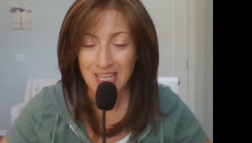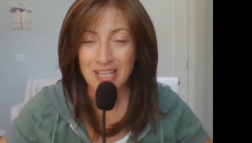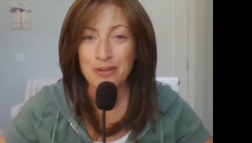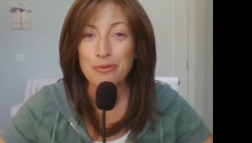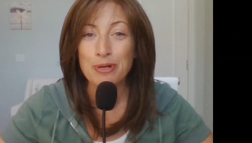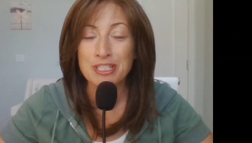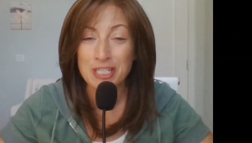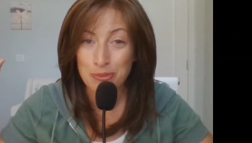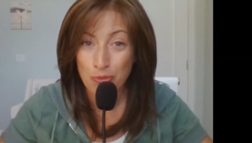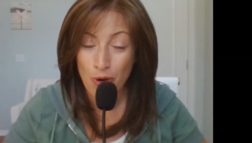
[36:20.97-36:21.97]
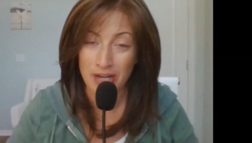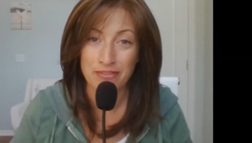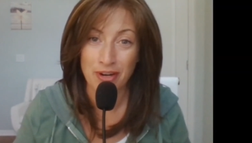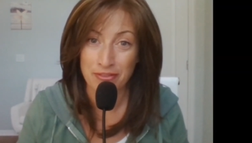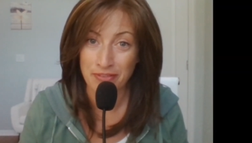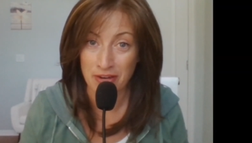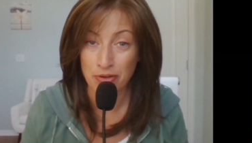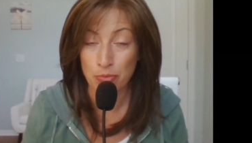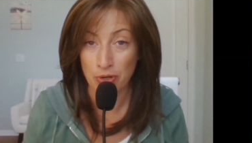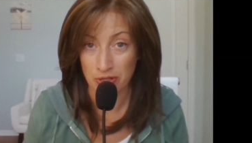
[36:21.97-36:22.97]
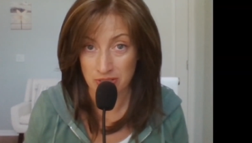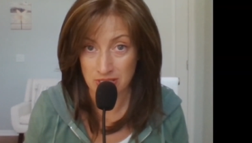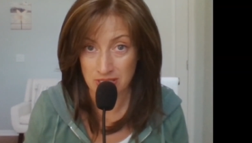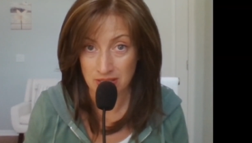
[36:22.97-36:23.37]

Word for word: which is one of our favorite words.